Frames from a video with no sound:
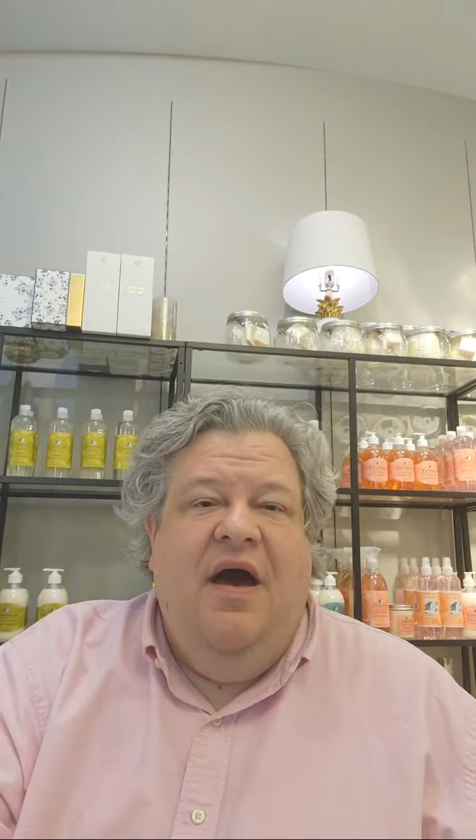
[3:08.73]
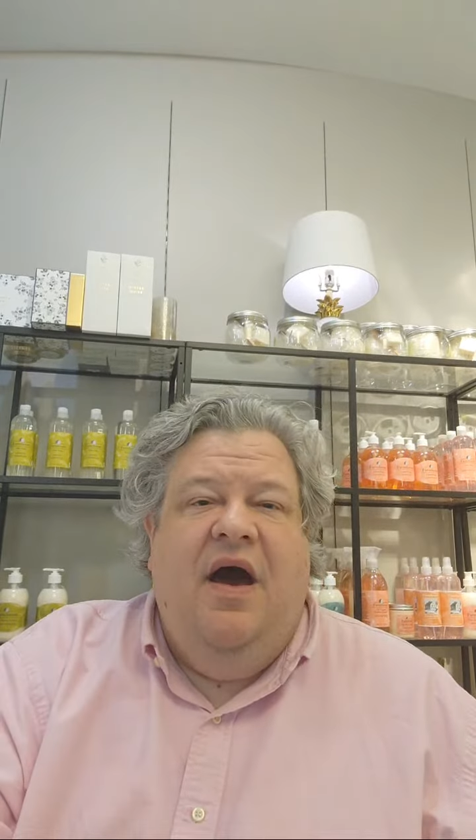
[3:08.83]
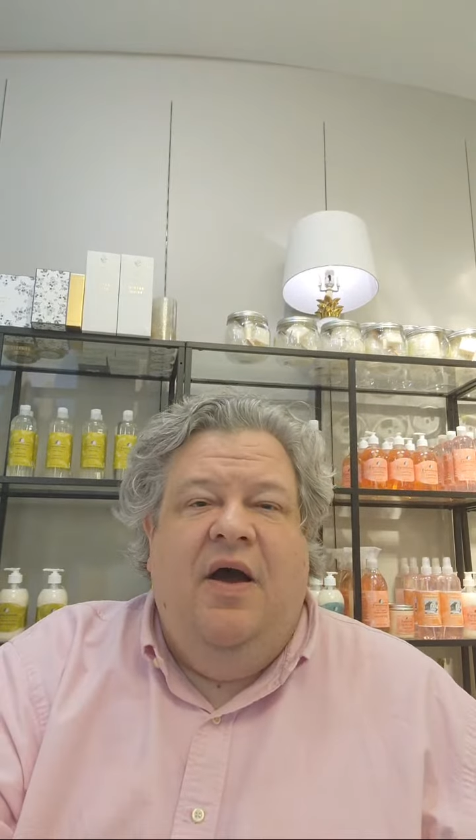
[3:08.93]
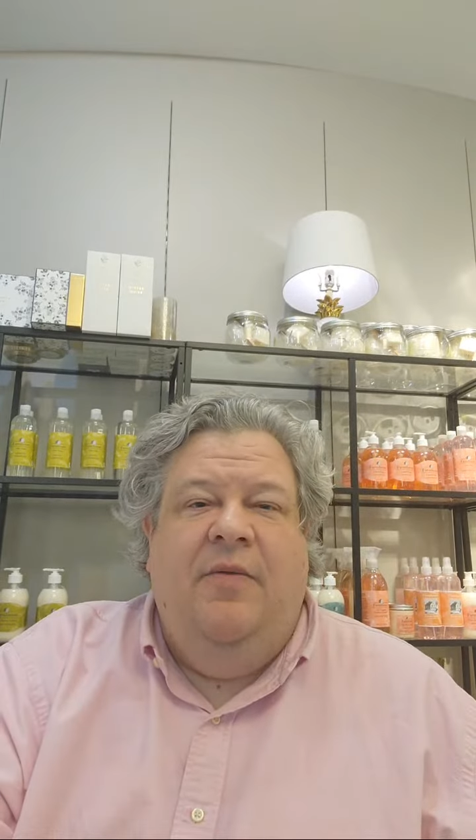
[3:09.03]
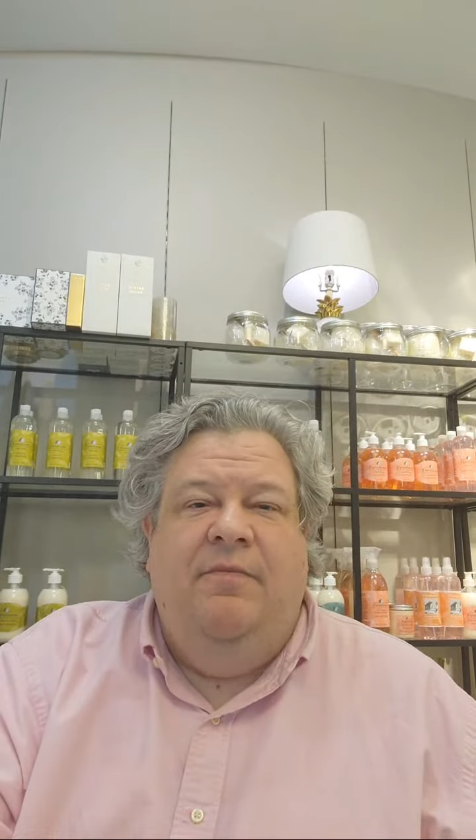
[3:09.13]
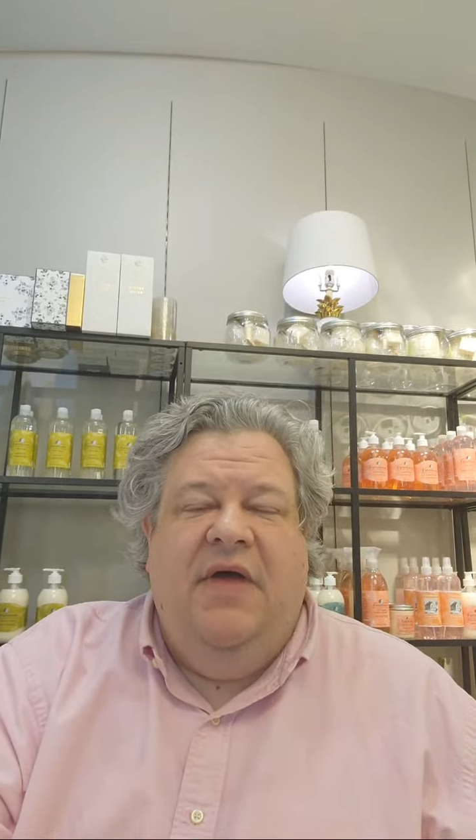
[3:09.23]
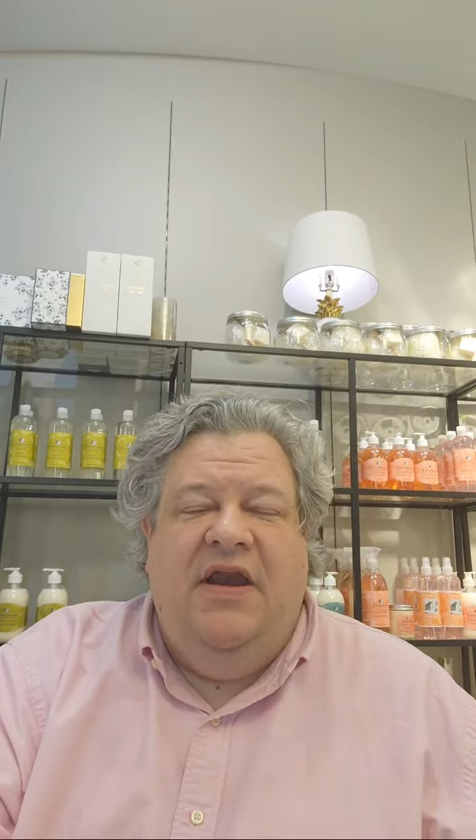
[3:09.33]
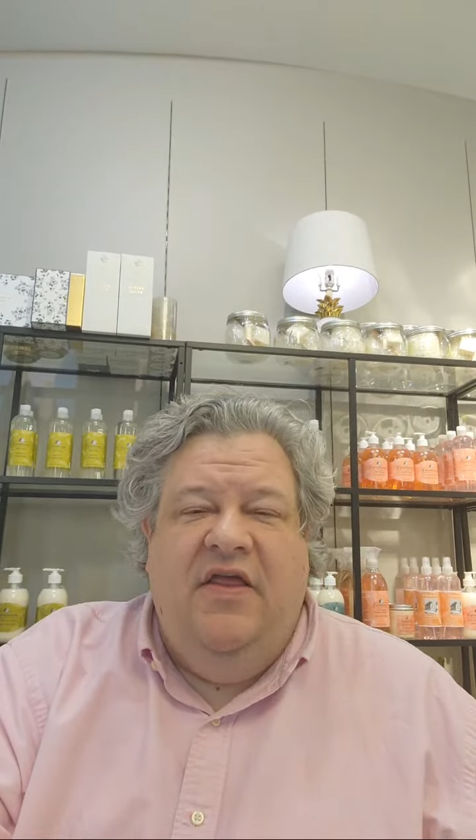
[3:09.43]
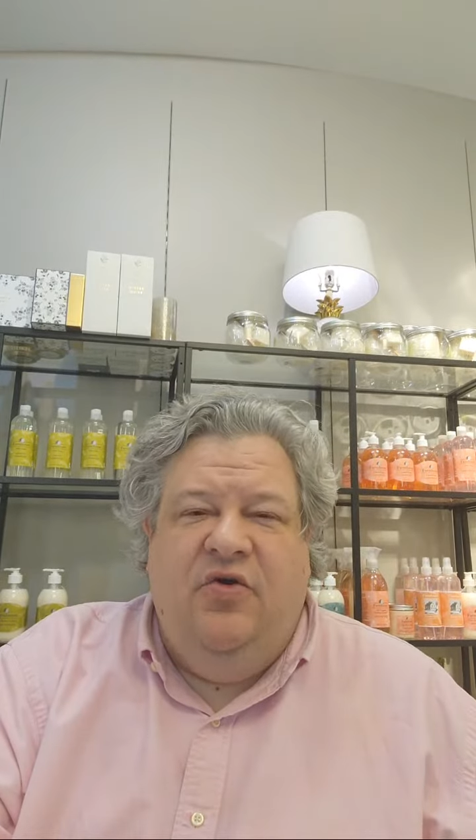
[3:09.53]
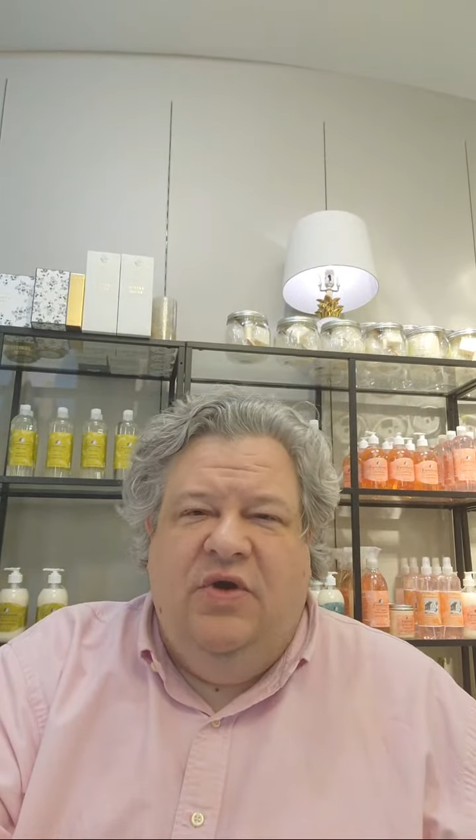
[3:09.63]

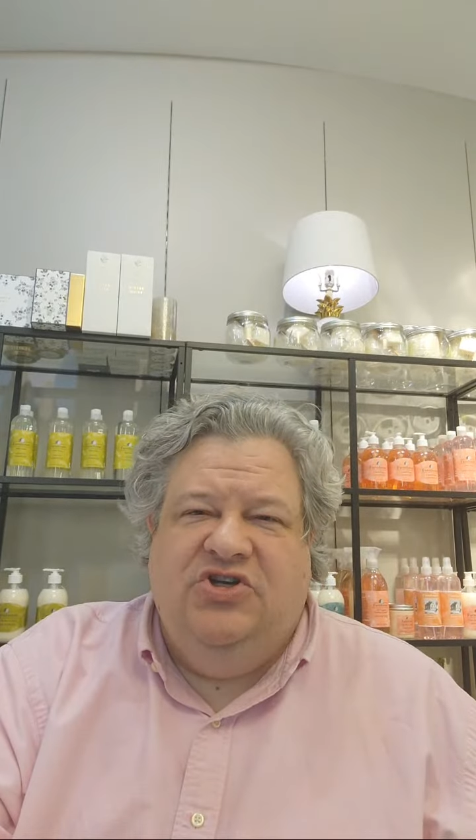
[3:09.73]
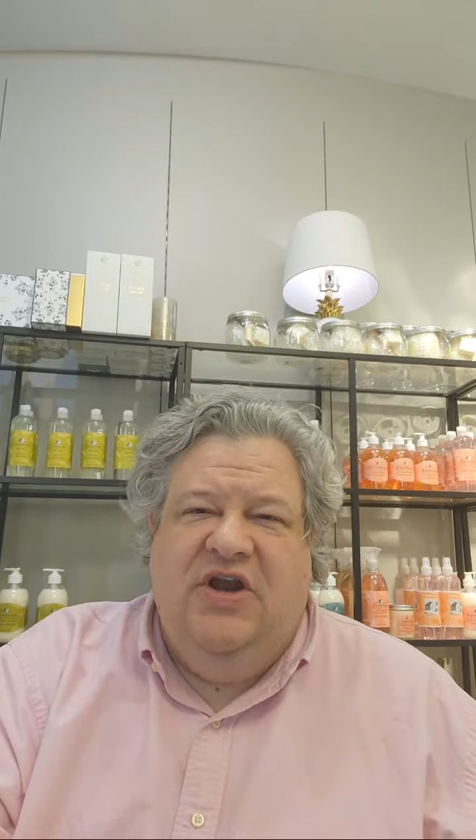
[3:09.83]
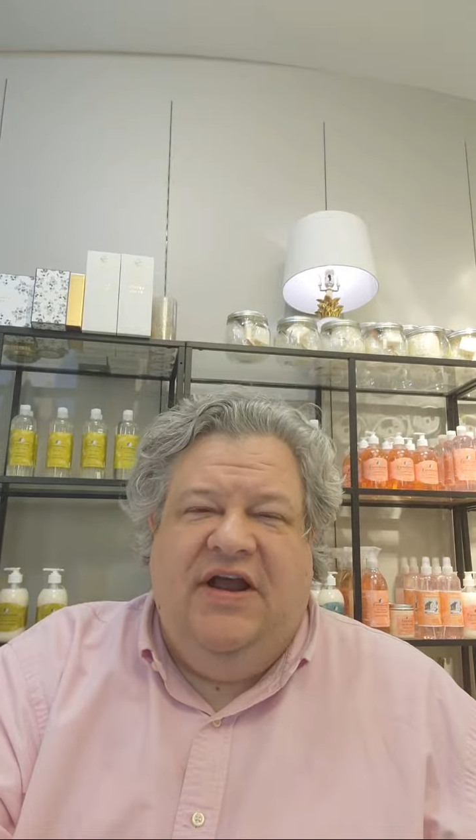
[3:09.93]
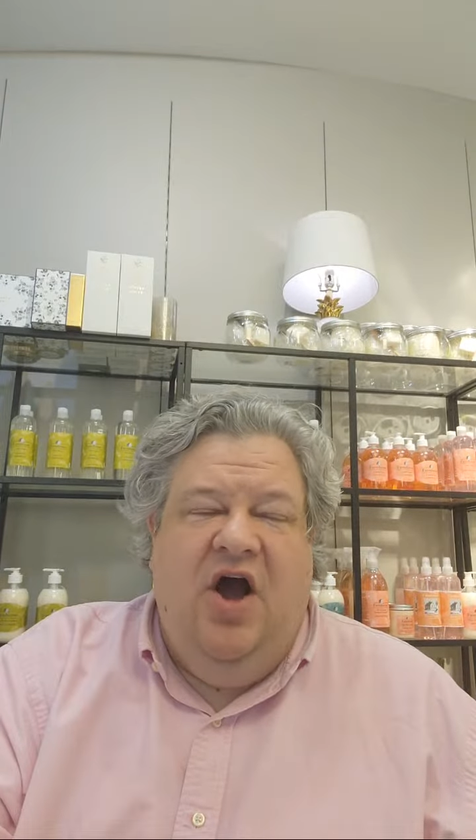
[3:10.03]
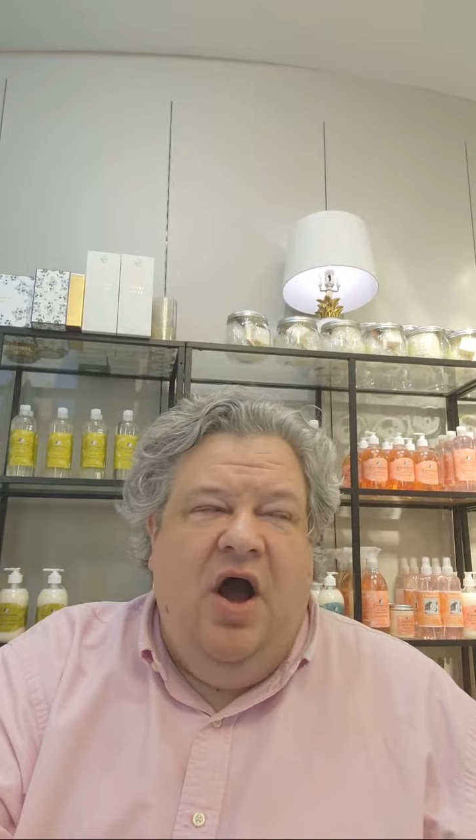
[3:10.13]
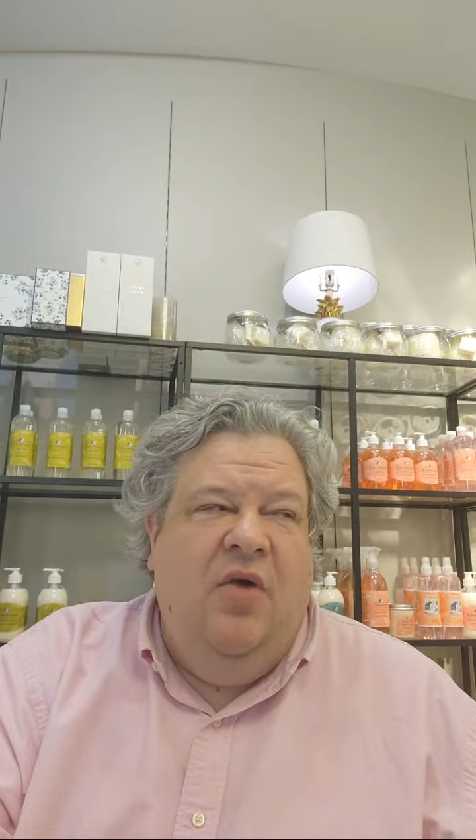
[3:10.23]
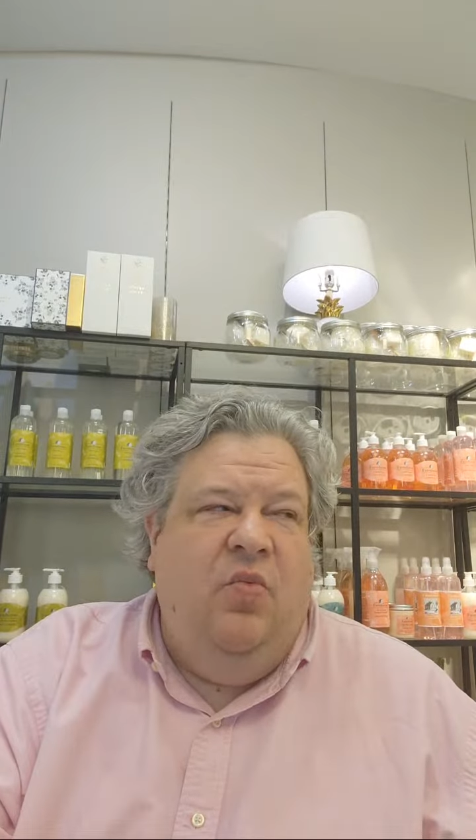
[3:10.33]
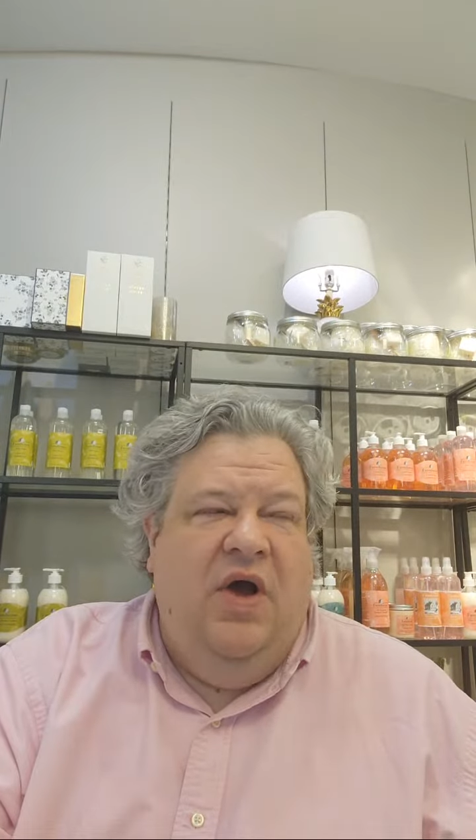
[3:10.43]
Another question I got